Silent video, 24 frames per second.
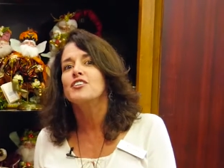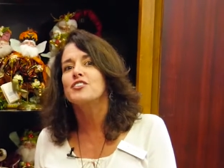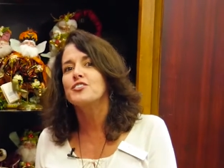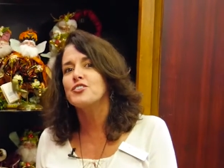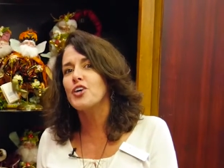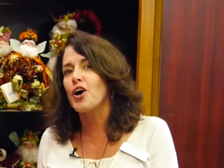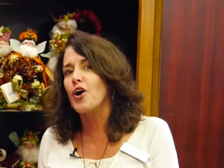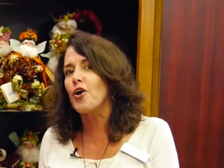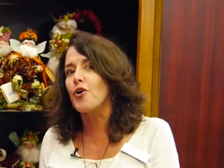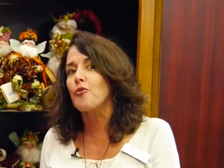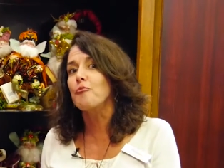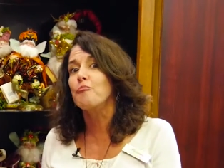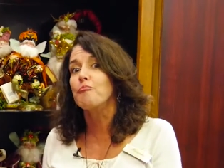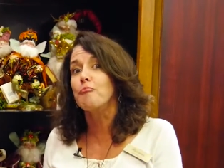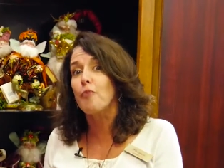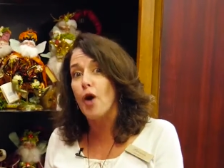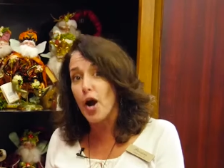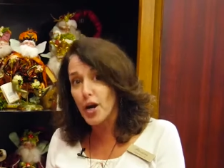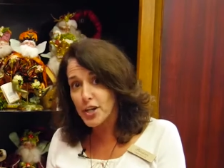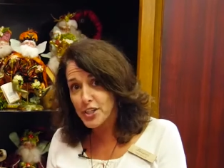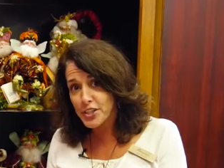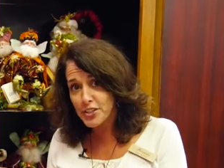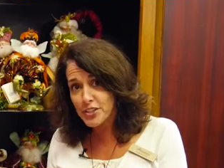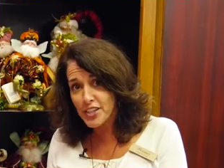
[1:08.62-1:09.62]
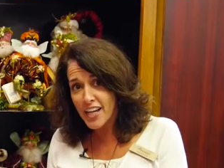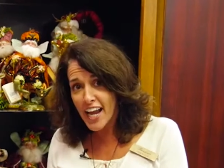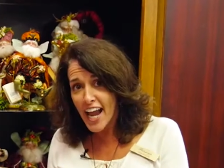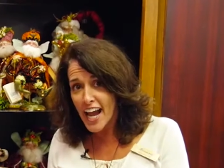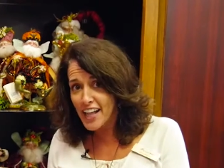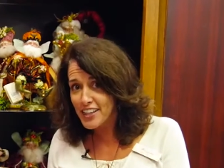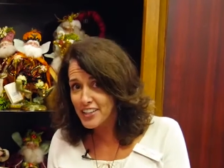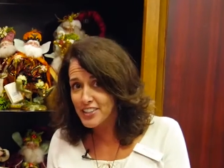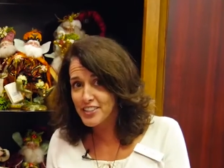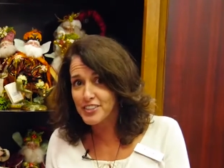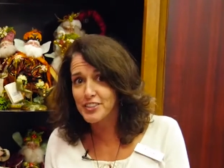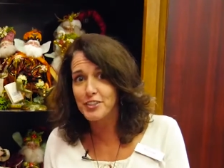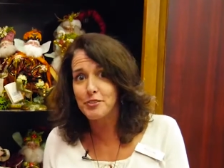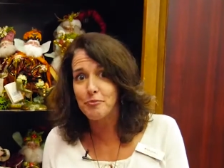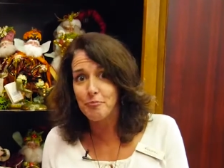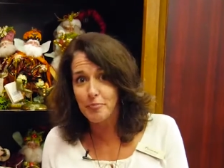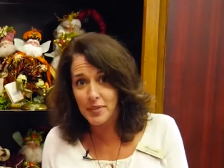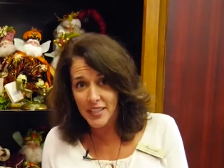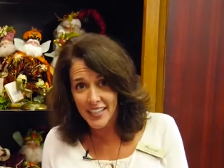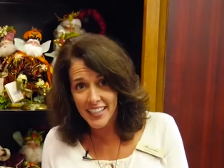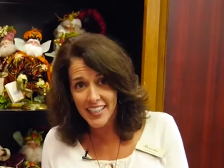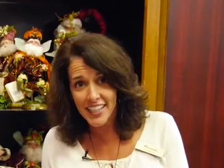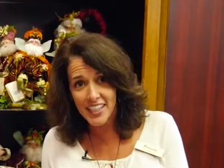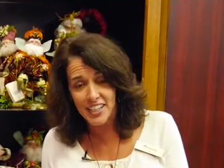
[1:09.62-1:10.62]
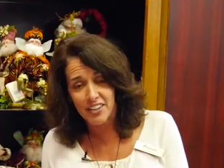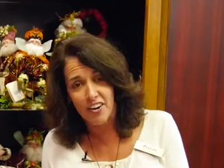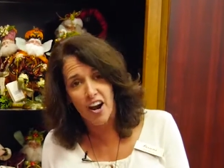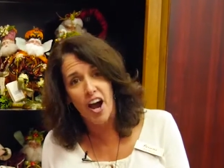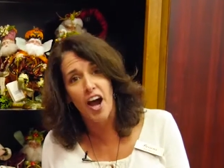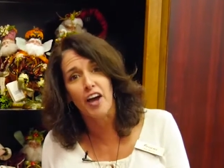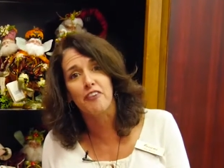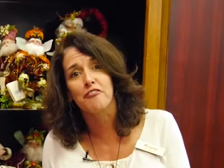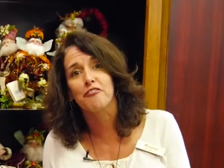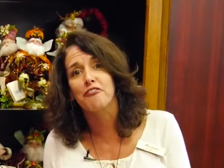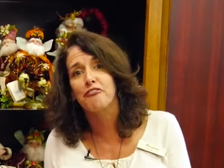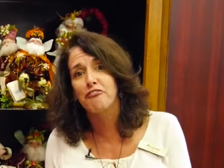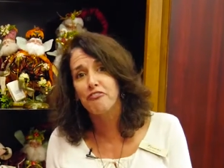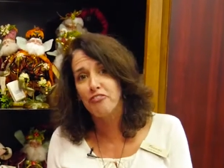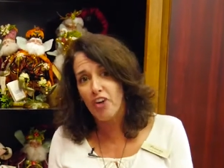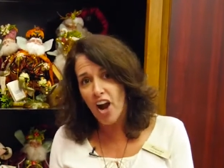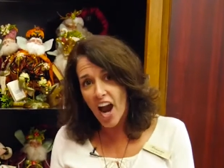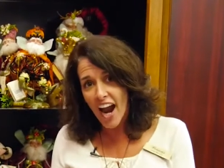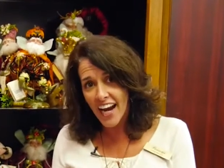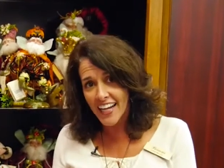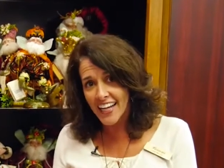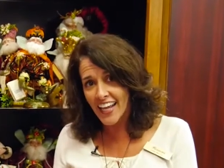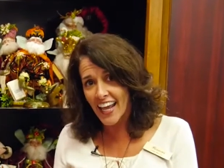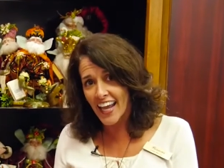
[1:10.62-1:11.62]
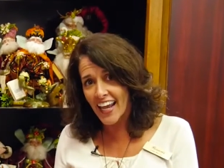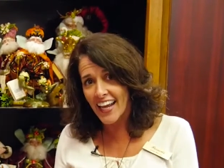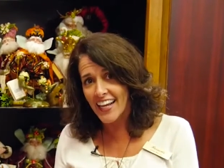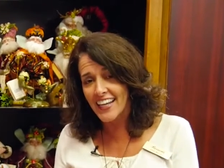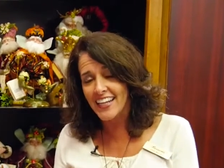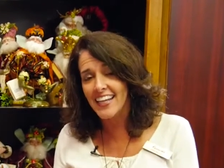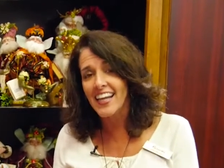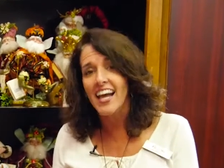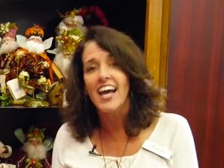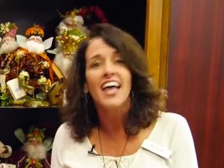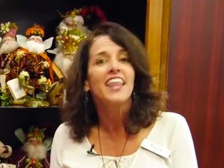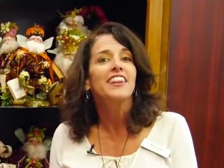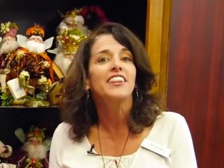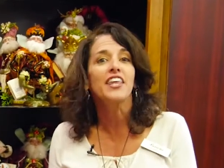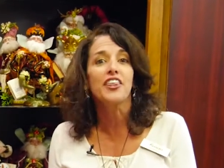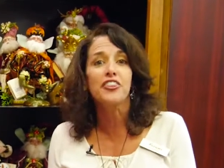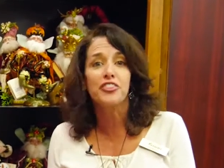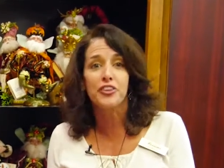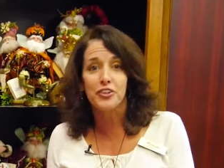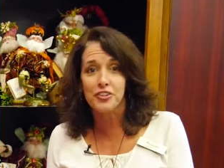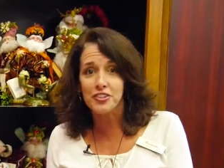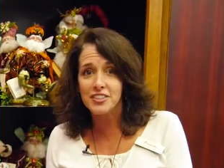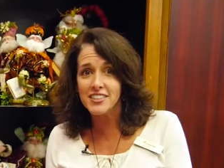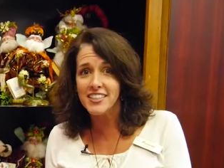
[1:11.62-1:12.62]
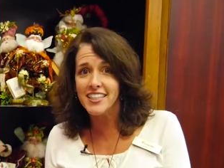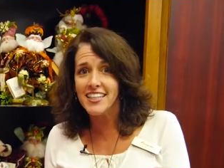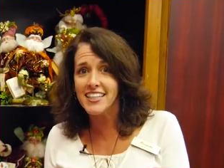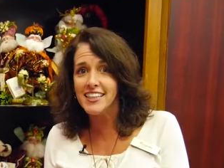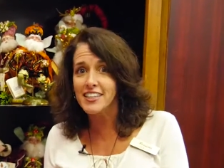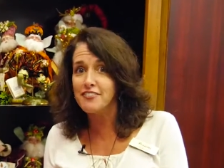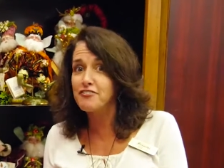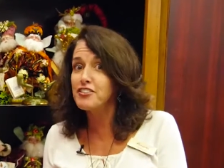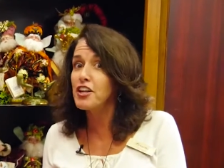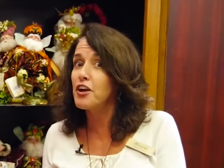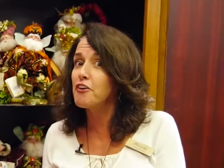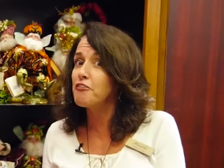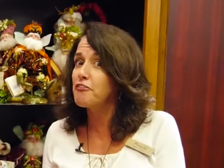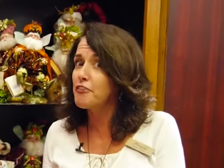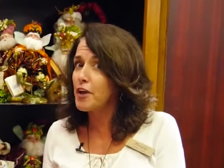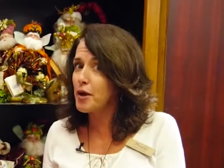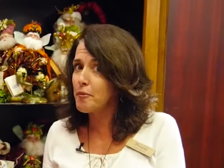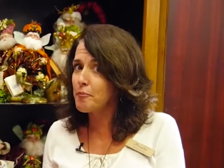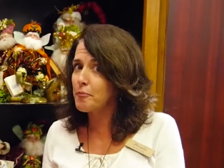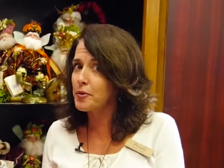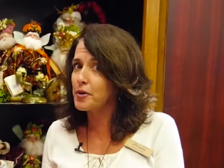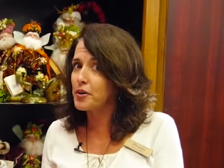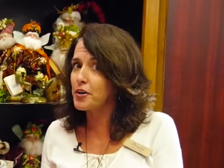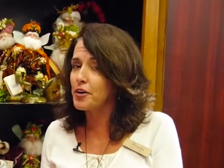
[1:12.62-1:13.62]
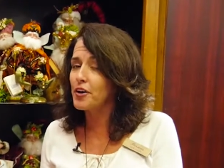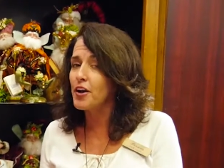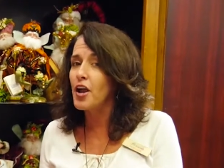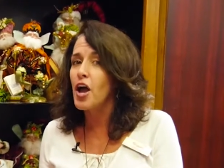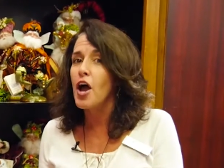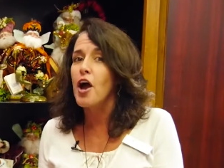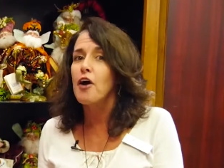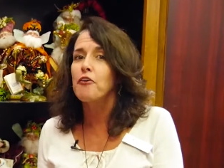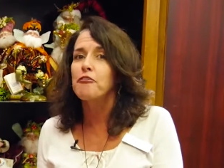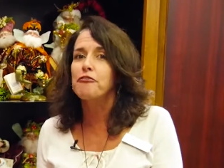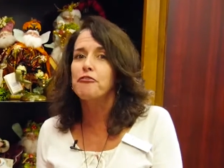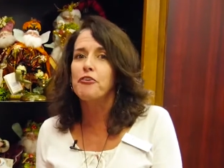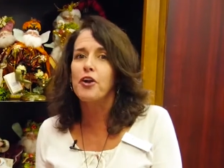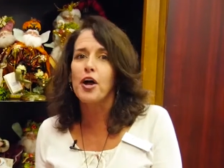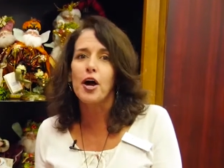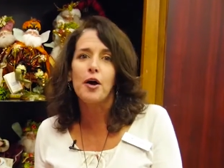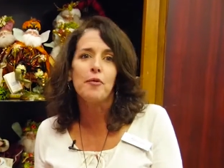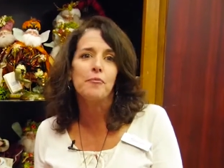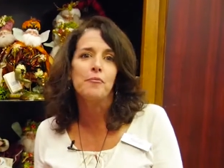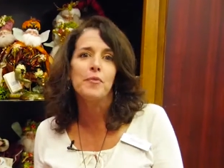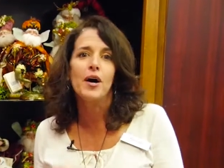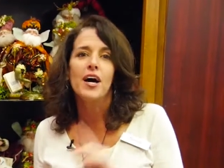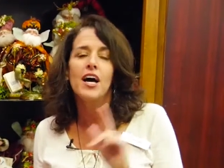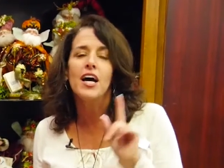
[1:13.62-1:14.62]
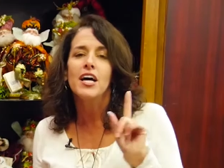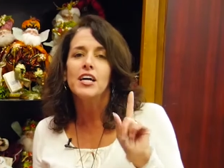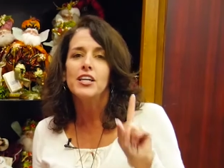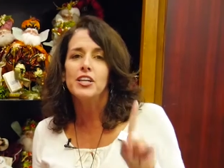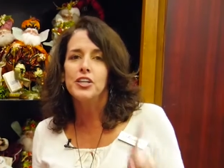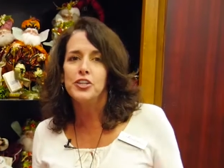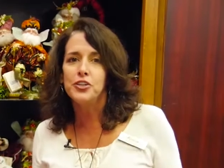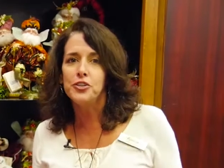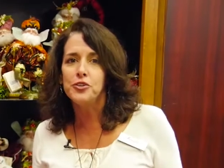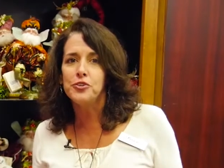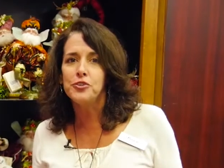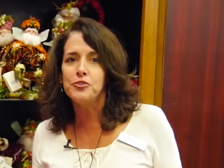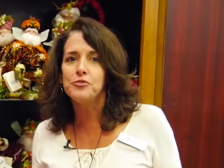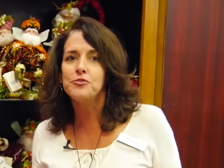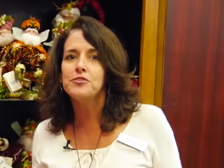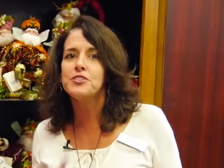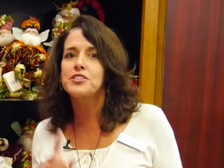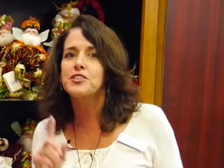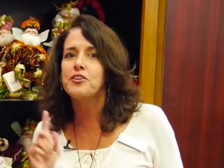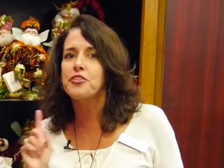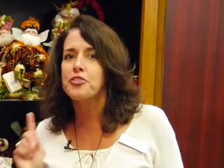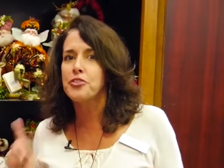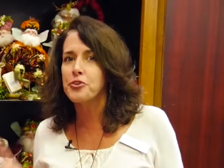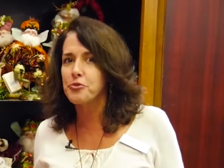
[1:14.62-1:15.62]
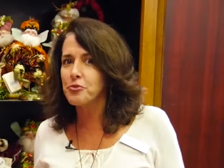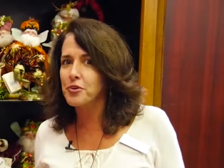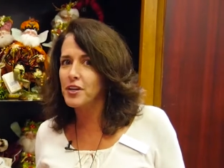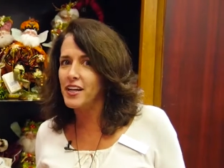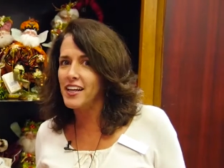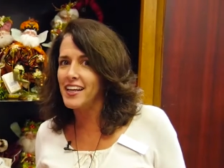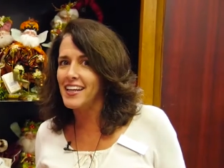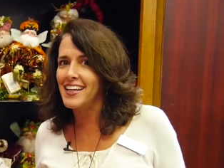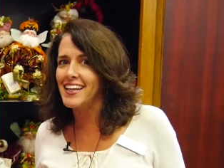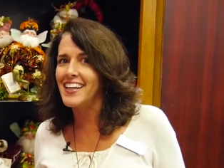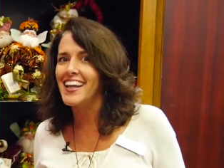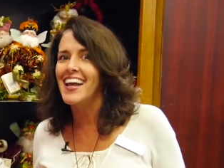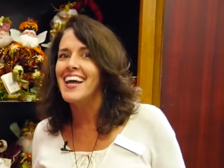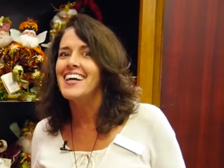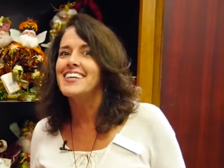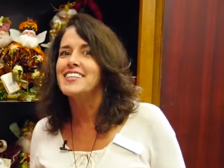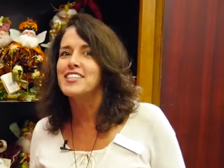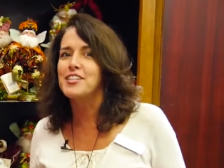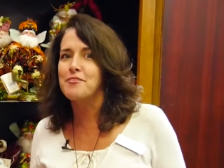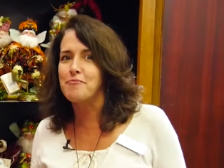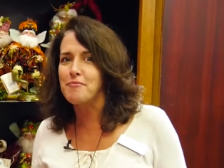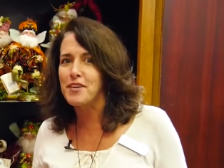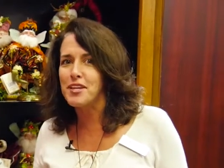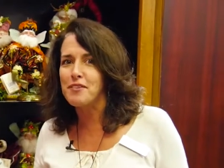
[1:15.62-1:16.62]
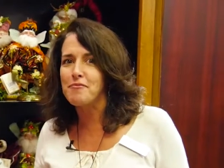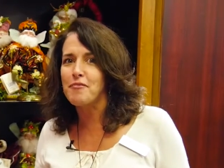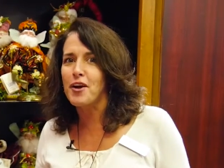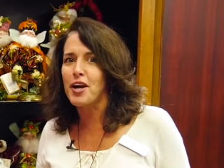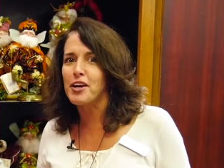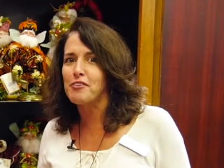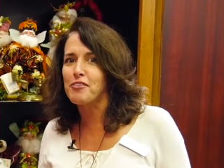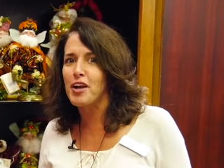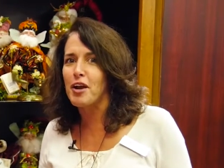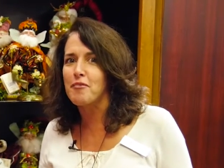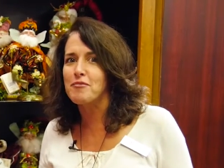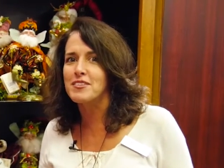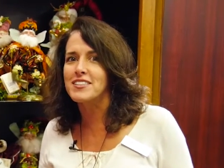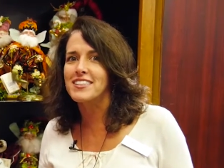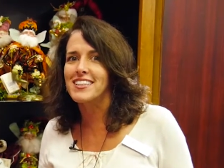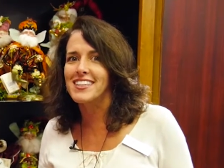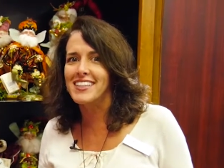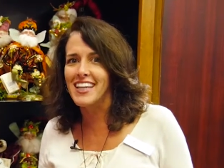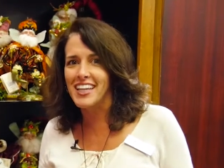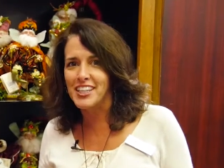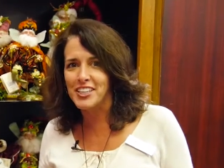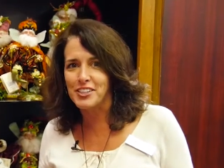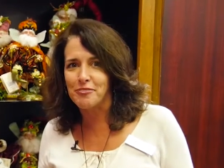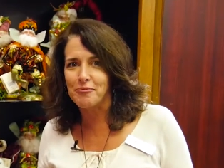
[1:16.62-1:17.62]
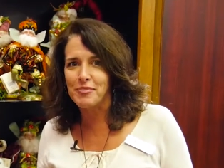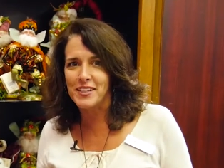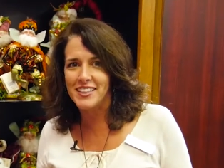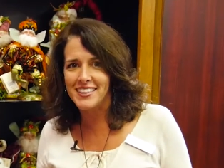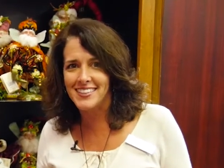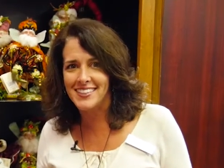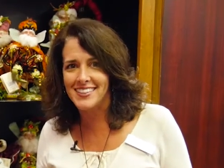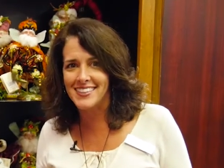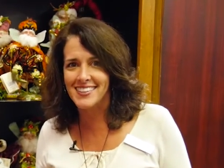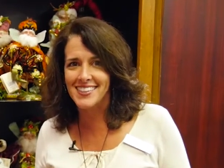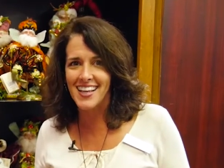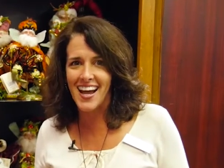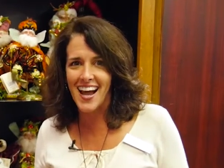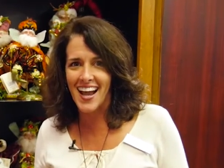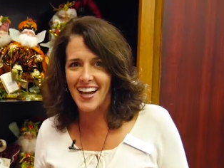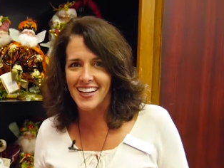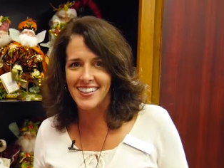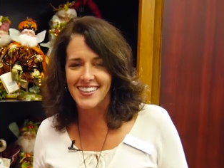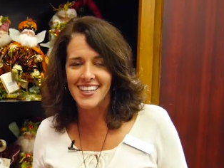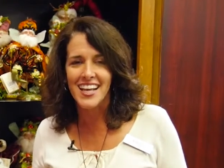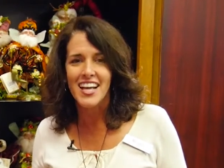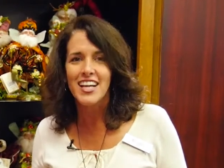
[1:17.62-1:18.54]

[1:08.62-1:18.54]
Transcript: So mark your calendar to be here on Friday, the 13th of November, from noon to 3 to meet Mark Roberts and get your pieces signed.